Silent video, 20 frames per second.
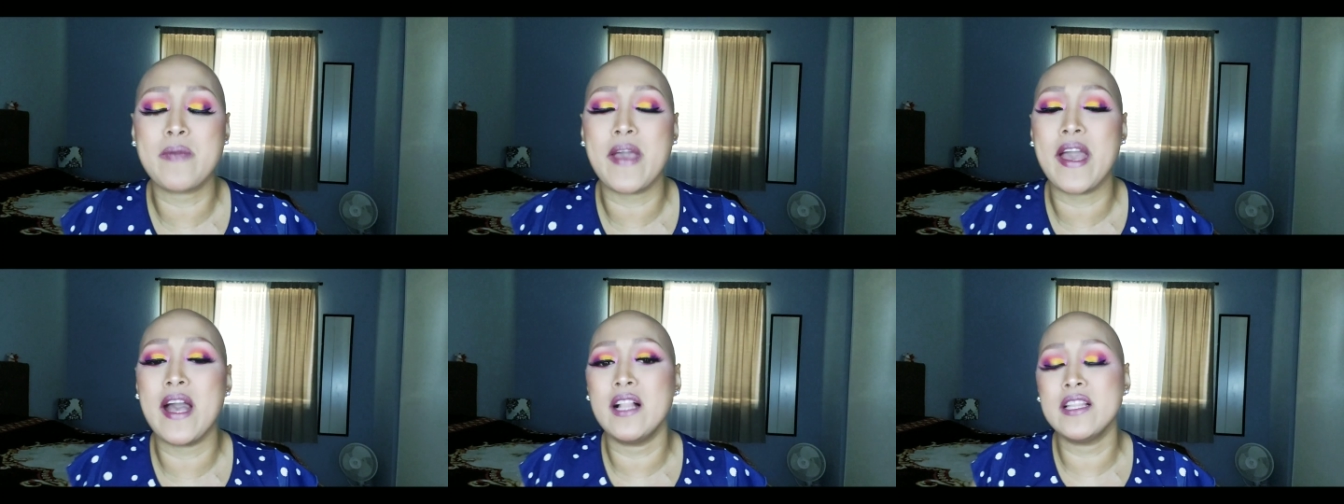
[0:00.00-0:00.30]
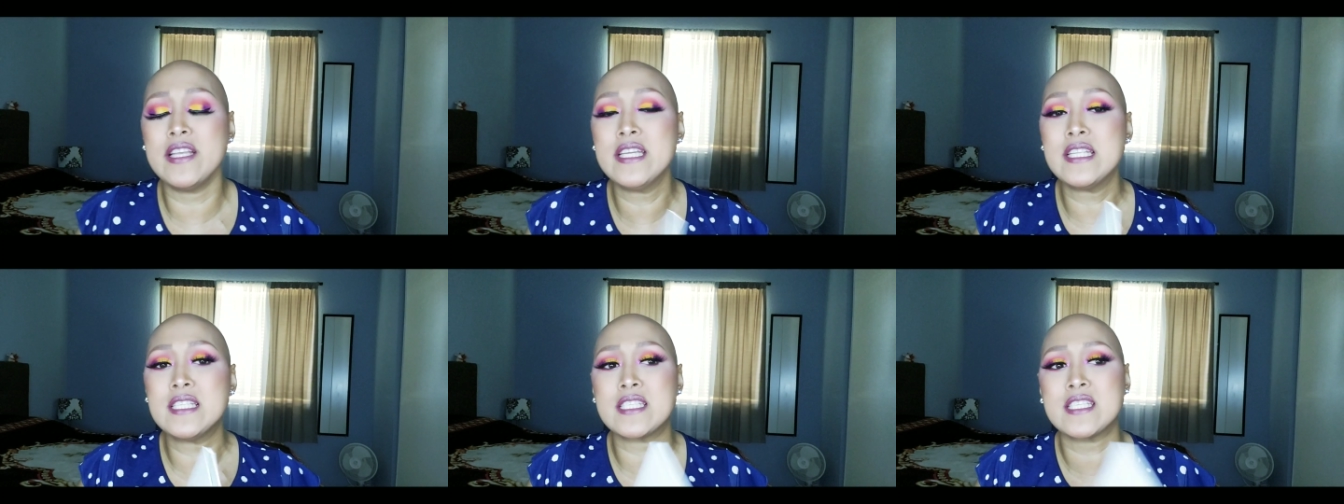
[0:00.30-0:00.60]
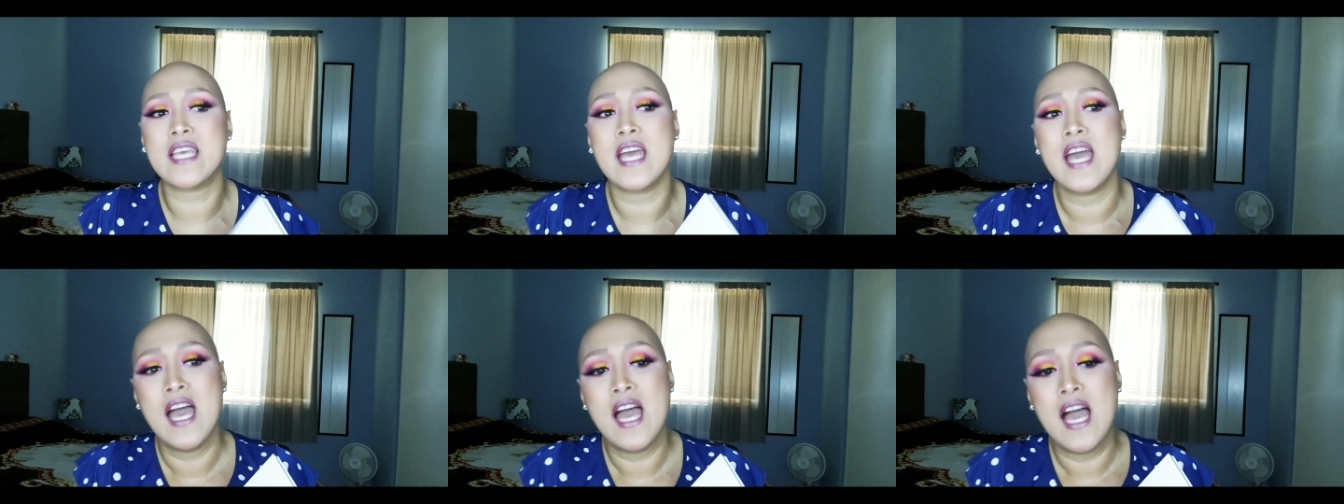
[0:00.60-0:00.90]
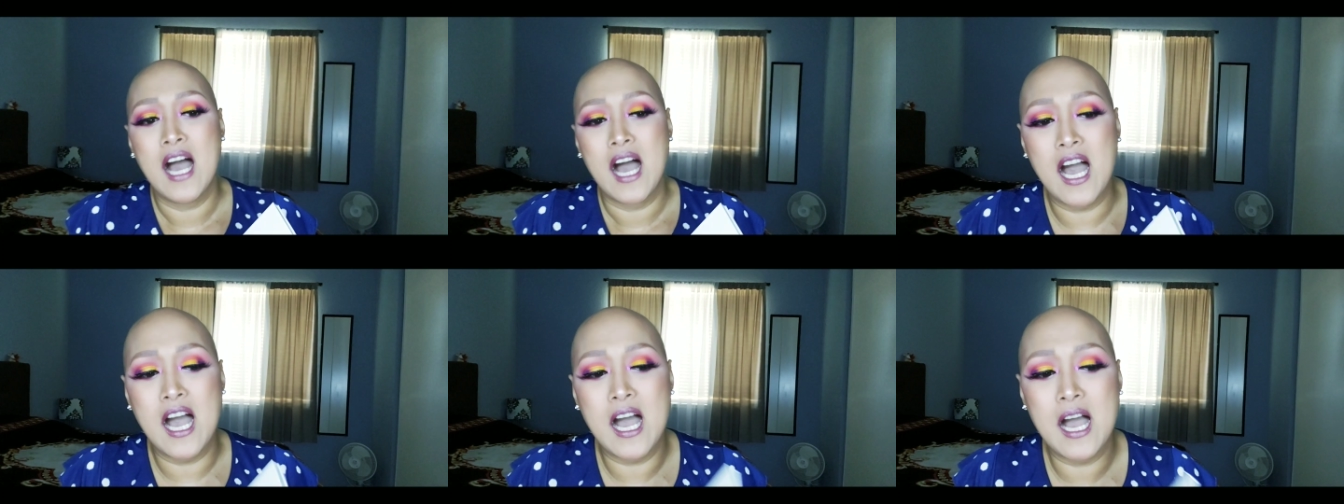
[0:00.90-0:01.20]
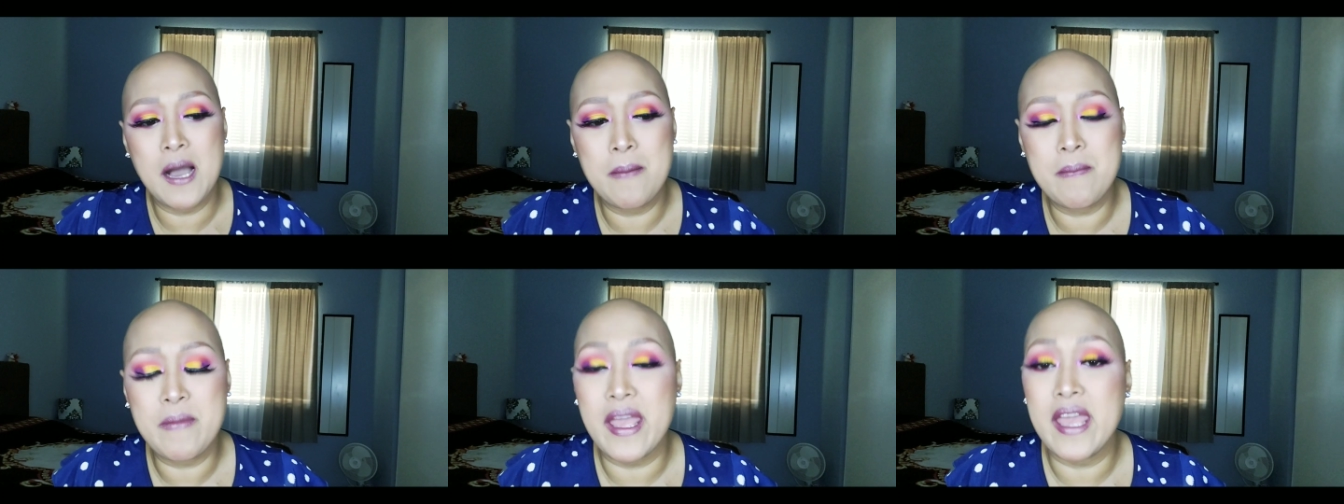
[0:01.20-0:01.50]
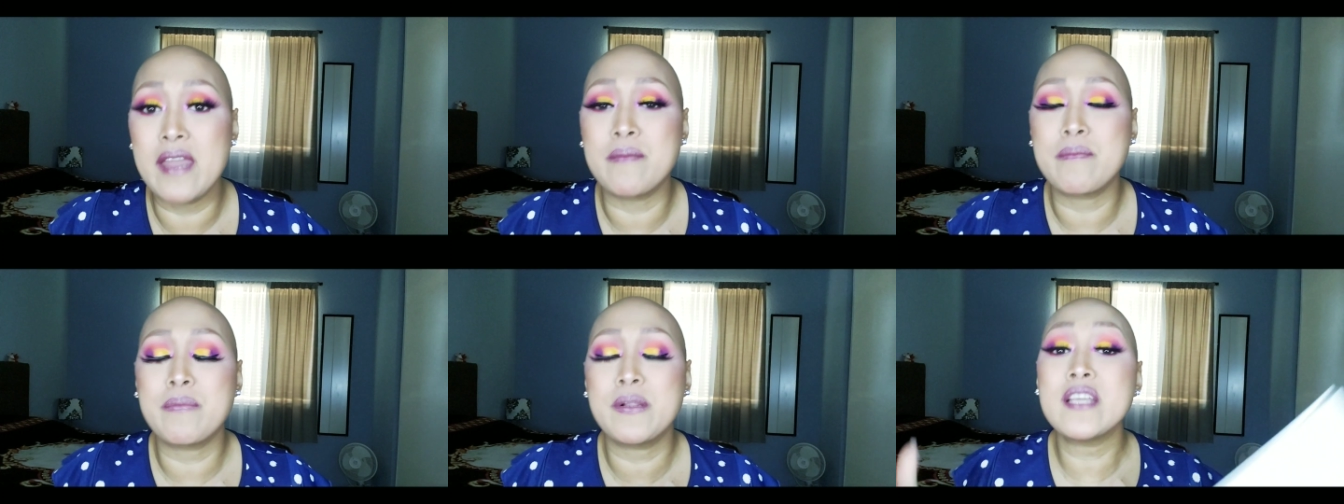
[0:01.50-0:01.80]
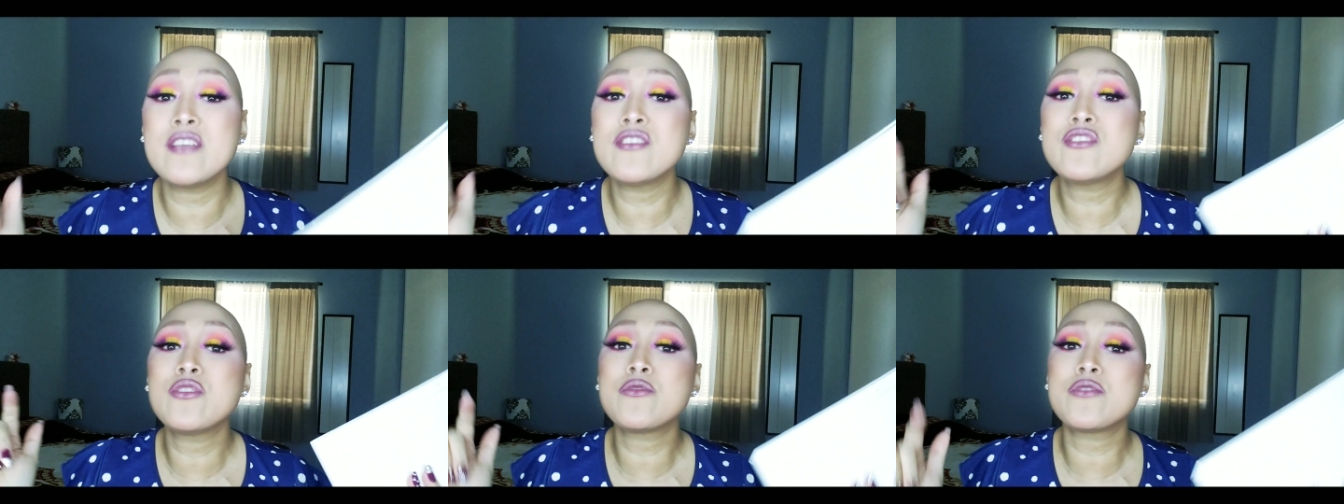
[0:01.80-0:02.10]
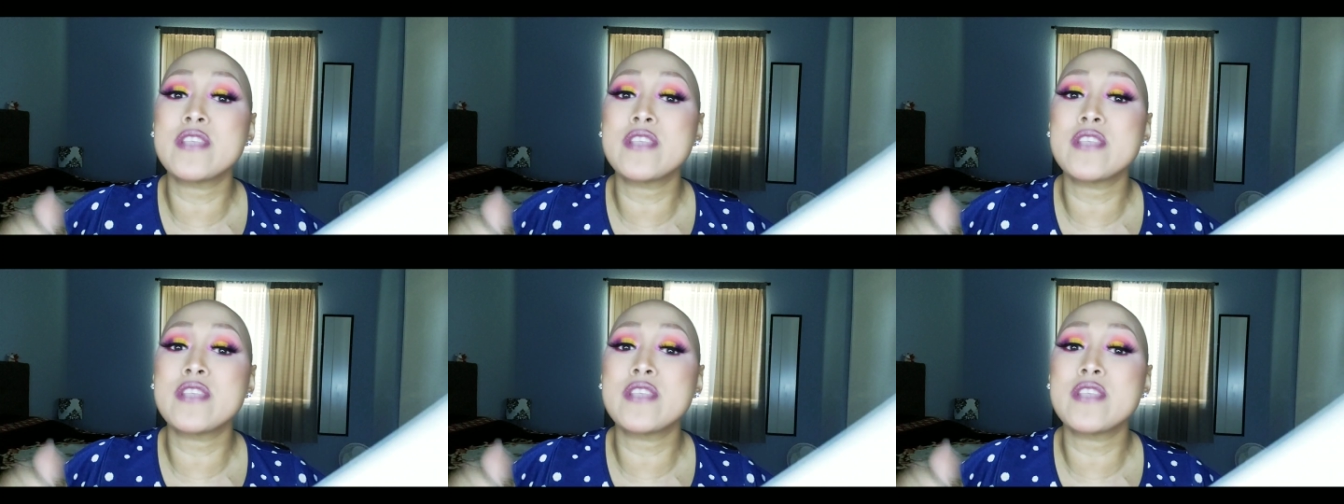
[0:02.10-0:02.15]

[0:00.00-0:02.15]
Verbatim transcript: palette um, and please do